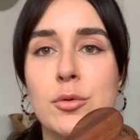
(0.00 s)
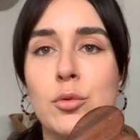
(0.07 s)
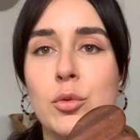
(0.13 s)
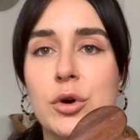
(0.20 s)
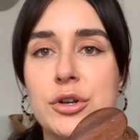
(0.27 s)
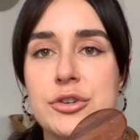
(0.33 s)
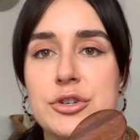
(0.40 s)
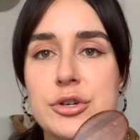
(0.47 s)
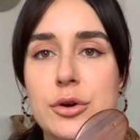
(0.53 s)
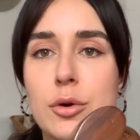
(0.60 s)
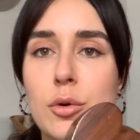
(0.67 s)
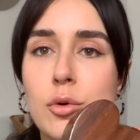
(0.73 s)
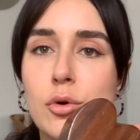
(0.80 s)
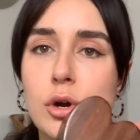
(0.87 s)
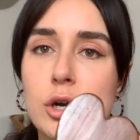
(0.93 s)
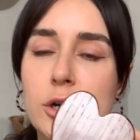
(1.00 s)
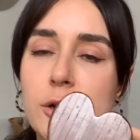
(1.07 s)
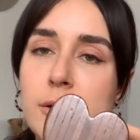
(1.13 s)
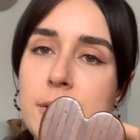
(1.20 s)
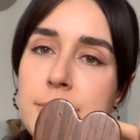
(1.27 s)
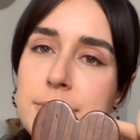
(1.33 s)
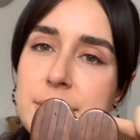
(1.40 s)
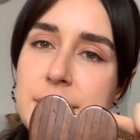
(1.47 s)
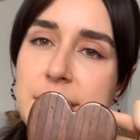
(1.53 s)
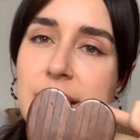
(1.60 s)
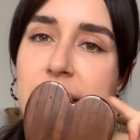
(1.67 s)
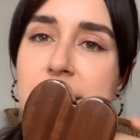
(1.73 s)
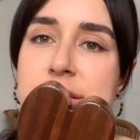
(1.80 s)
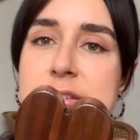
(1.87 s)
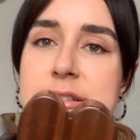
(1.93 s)
wood decor
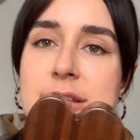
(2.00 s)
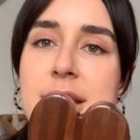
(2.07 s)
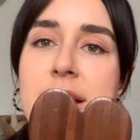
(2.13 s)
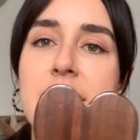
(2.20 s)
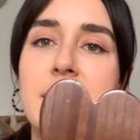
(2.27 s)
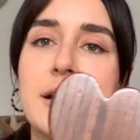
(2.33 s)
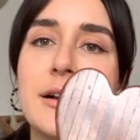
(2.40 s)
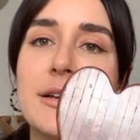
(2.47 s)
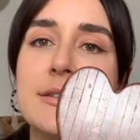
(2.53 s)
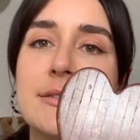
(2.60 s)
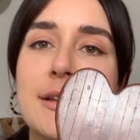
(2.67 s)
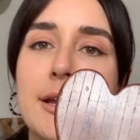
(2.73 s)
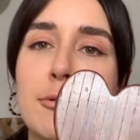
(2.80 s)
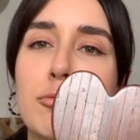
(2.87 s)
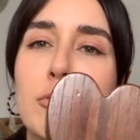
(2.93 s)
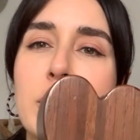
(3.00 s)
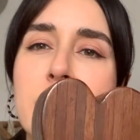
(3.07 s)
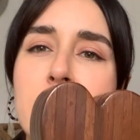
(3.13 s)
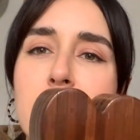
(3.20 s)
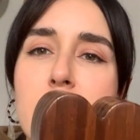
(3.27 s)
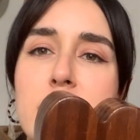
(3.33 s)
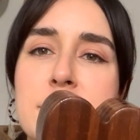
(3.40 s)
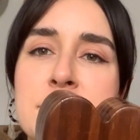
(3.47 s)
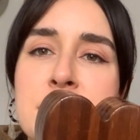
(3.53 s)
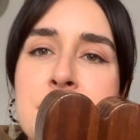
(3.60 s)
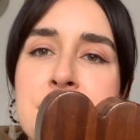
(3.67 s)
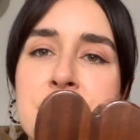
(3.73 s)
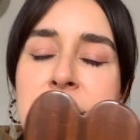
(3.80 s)
piece. It's a wood heart